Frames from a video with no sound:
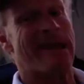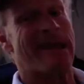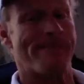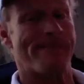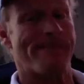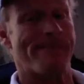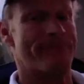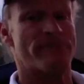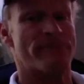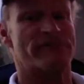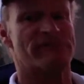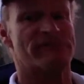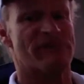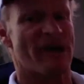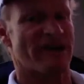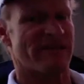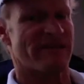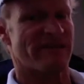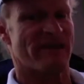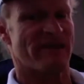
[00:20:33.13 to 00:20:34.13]
there like
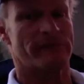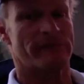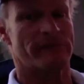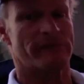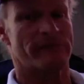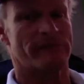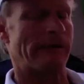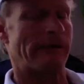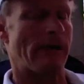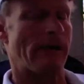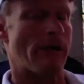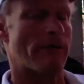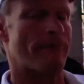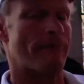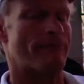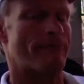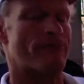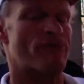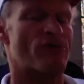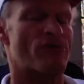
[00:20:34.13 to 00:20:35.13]
ours
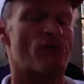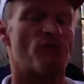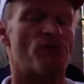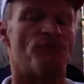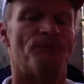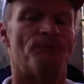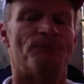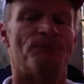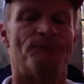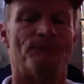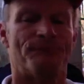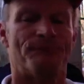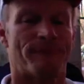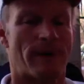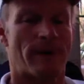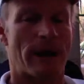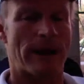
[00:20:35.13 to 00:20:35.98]
at all.